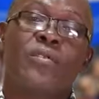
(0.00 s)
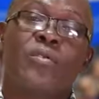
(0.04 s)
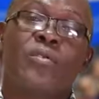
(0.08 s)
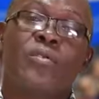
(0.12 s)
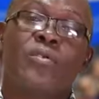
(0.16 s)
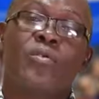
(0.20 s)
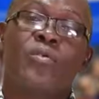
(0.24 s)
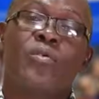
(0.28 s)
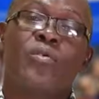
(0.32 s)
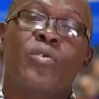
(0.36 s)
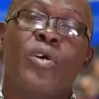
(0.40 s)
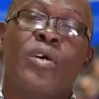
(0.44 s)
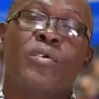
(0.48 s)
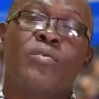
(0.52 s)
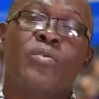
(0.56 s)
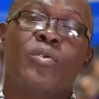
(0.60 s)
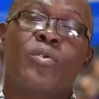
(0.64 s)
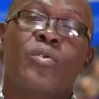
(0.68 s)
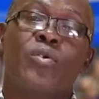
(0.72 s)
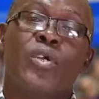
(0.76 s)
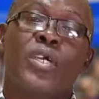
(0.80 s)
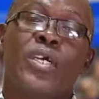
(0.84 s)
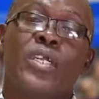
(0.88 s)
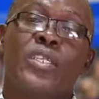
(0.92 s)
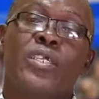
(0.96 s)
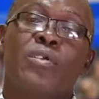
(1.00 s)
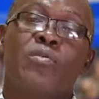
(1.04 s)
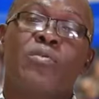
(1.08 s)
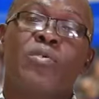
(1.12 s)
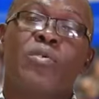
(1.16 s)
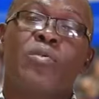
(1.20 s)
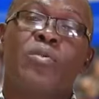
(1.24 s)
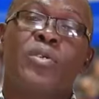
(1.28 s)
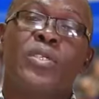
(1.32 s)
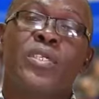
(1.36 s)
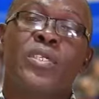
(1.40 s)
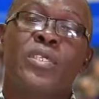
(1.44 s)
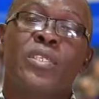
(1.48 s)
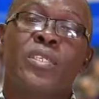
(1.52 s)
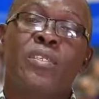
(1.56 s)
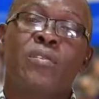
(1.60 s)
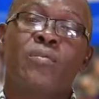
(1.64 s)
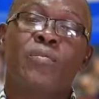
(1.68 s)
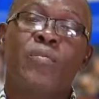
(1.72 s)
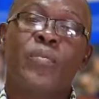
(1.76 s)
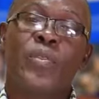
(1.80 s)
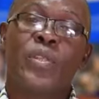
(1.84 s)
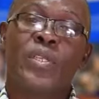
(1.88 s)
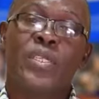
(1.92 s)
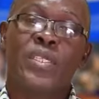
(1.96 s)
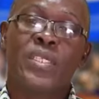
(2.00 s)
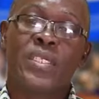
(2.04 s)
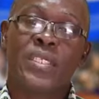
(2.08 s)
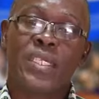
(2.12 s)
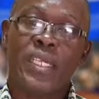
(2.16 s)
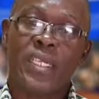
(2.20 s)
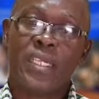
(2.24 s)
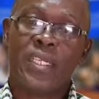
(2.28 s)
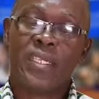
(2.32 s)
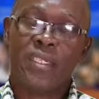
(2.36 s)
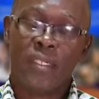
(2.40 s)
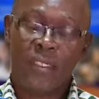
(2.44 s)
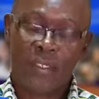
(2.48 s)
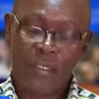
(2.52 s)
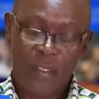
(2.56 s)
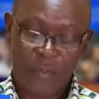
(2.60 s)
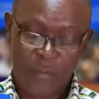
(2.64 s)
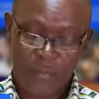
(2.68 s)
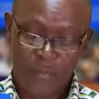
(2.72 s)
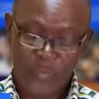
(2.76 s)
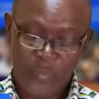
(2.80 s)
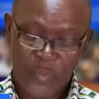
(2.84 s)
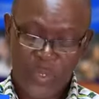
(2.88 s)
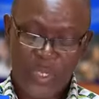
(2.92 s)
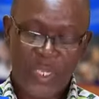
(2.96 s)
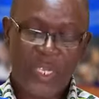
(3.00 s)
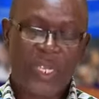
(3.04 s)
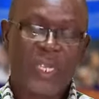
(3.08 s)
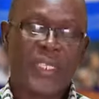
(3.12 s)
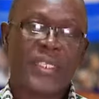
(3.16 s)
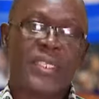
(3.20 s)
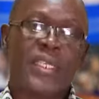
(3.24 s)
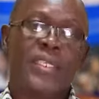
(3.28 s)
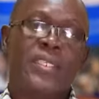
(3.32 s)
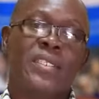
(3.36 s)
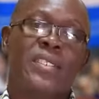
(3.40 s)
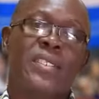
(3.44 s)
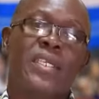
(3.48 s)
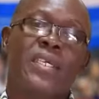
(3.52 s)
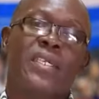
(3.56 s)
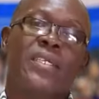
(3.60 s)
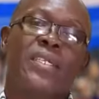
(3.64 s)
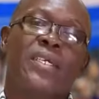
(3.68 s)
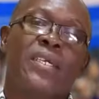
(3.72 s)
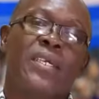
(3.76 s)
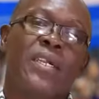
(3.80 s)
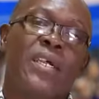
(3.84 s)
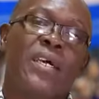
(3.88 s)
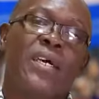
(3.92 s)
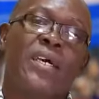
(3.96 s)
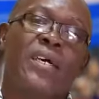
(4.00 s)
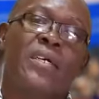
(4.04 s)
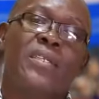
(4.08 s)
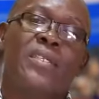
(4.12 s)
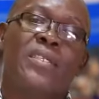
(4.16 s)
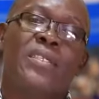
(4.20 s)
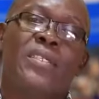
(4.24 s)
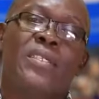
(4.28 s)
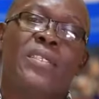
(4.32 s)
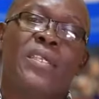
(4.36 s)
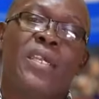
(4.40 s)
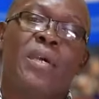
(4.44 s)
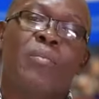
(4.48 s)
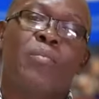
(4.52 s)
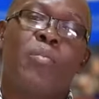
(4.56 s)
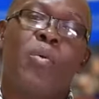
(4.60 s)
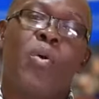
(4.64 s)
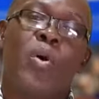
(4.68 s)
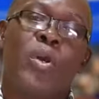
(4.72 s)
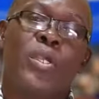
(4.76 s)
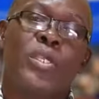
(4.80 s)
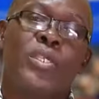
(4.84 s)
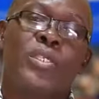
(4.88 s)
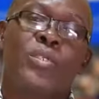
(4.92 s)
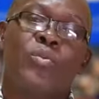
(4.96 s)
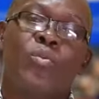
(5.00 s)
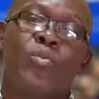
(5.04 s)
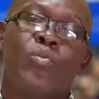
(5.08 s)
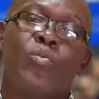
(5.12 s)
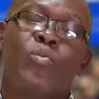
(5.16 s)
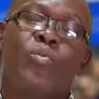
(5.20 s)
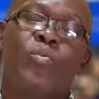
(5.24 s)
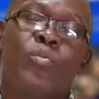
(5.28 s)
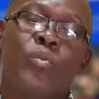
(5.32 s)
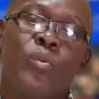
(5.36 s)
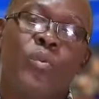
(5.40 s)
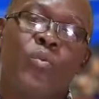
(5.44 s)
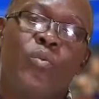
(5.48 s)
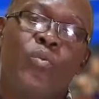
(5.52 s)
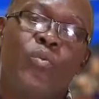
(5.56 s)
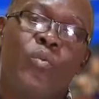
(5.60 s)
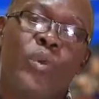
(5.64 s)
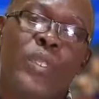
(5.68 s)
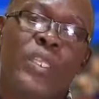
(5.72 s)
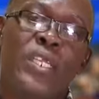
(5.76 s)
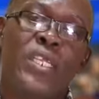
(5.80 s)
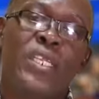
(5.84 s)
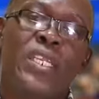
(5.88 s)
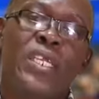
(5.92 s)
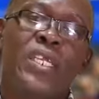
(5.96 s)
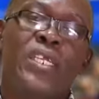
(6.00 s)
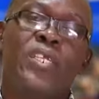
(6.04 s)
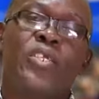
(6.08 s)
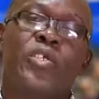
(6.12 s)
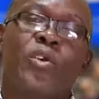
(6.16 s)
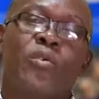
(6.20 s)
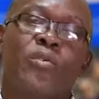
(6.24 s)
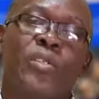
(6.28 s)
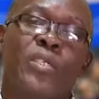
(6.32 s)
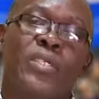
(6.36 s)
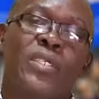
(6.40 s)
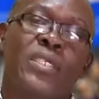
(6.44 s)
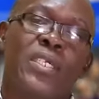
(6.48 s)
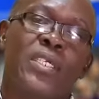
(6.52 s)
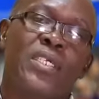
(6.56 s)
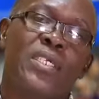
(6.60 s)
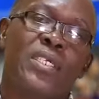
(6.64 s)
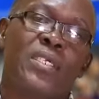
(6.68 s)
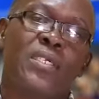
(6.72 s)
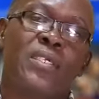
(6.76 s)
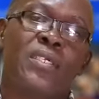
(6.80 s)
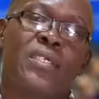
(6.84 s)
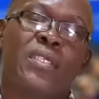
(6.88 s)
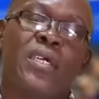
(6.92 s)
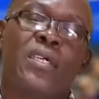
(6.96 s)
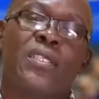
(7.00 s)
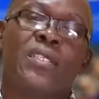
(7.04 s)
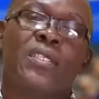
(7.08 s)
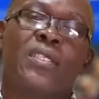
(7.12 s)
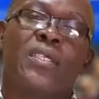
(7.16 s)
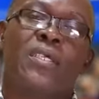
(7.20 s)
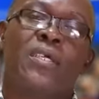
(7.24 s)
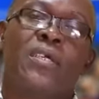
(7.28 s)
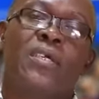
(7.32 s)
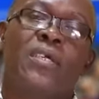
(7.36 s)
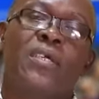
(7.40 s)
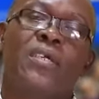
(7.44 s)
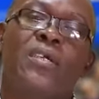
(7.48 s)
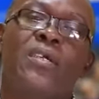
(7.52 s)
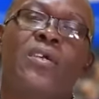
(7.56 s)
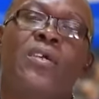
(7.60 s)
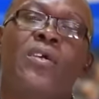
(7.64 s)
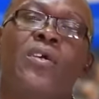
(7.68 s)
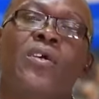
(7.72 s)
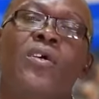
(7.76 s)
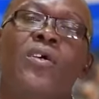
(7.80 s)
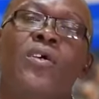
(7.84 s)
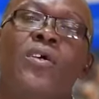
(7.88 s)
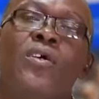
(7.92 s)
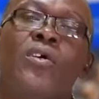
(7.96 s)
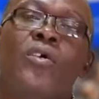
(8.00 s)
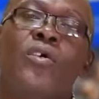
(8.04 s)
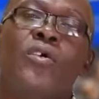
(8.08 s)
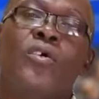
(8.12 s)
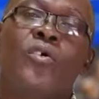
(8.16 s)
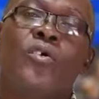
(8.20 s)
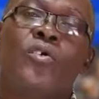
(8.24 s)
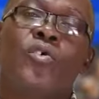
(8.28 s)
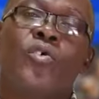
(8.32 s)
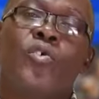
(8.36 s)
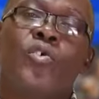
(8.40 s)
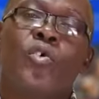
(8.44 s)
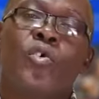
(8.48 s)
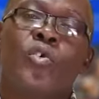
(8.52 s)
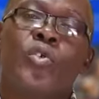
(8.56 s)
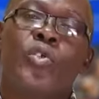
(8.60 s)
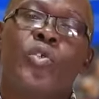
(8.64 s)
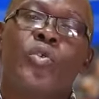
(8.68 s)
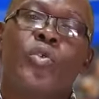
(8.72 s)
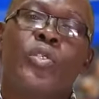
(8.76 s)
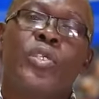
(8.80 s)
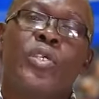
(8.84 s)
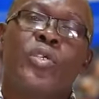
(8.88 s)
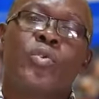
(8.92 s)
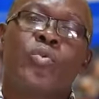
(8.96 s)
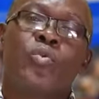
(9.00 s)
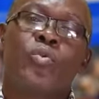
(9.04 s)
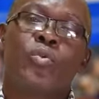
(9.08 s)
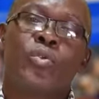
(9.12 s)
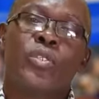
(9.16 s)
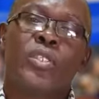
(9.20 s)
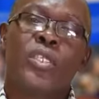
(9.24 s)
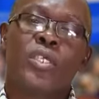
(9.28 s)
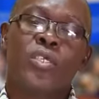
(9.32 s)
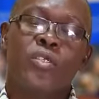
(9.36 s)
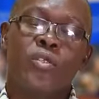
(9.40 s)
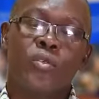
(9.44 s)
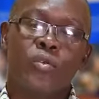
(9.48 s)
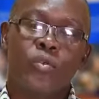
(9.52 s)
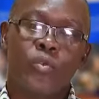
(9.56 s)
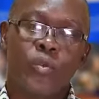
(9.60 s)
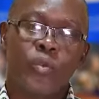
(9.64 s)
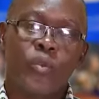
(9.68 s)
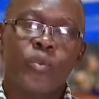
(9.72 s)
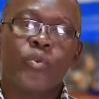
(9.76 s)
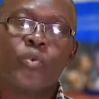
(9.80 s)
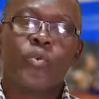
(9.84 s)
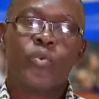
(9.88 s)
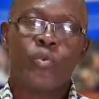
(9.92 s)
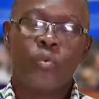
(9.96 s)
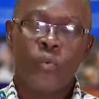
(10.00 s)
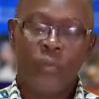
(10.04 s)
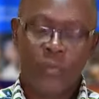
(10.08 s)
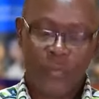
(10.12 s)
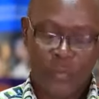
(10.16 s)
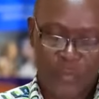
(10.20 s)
You will have to look at the information cycle. As I said, there are points within each of the sessions that your tutors will take you through.